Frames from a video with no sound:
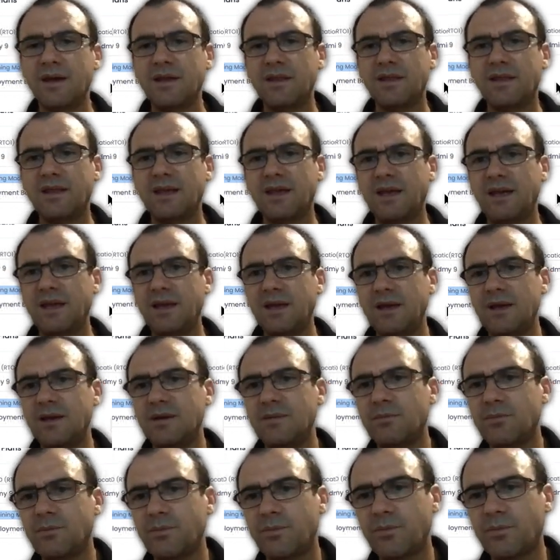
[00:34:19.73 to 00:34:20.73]
the
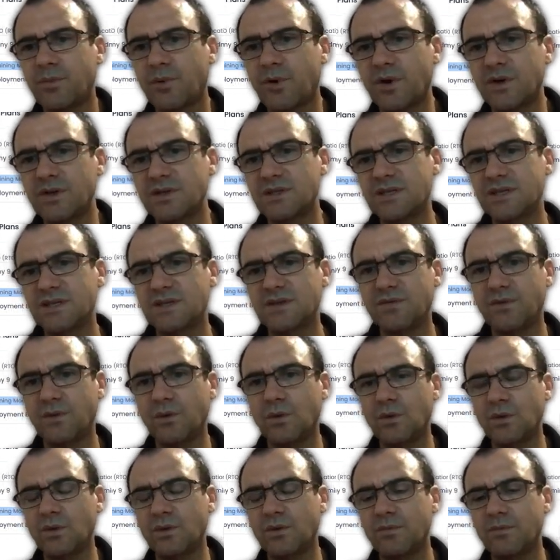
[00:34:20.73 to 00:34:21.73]
process
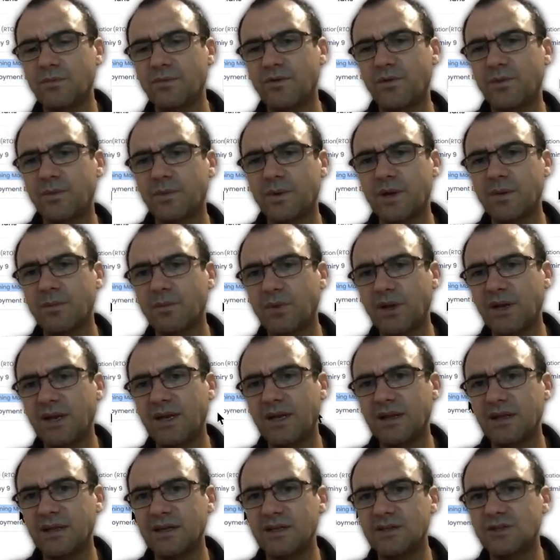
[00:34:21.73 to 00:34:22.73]
for
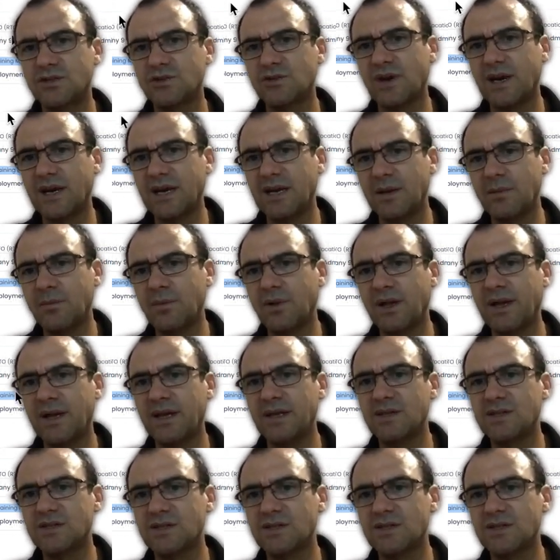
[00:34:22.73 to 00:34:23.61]
completing the training plan.